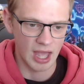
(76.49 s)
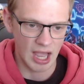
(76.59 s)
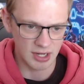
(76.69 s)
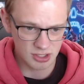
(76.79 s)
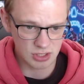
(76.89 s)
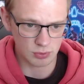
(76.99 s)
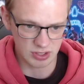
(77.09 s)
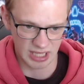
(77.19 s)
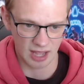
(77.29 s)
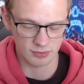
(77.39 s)
And as it
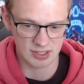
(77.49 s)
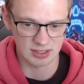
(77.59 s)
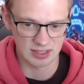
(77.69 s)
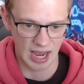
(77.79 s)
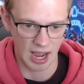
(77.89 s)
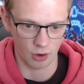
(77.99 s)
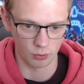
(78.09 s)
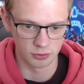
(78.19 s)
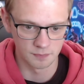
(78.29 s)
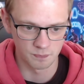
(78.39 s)
was counting
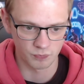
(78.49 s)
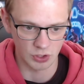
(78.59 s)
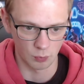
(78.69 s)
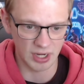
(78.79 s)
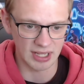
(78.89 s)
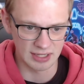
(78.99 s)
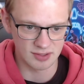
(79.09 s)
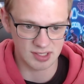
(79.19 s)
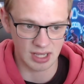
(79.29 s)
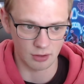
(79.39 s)
down, when it hit
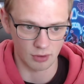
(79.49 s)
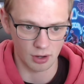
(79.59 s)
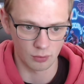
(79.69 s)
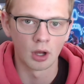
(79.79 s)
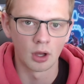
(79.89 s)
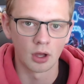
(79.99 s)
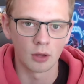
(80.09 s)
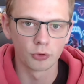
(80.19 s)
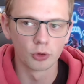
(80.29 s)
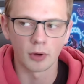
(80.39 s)
0,
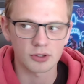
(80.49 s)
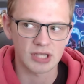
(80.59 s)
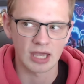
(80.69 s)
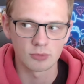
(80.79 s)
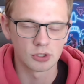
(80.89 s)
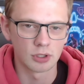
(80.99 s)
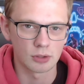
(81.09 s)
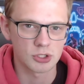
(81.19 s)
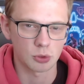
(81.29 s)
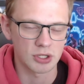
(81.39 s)
Blue Box Game
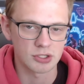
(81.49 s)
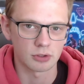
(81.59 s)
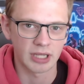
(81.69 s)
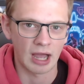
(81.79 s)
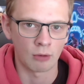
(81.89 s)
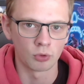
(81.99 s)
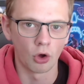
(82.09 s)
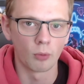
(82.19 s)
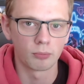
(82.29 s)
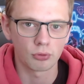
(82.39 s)
Studios' Twitter account
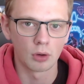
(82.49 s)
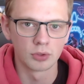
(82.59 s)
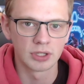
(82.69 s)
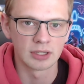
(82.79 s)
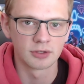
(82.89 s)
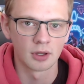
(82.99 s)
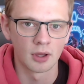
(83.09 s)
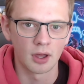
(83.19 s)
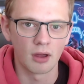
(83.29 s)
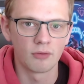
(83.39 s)
uploaded
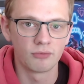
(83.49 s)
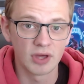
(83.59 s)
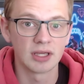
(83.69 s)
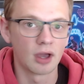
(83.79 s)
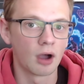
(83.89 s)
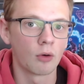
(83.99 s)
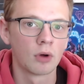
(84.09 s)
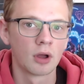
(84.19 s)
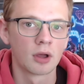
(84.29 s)
a video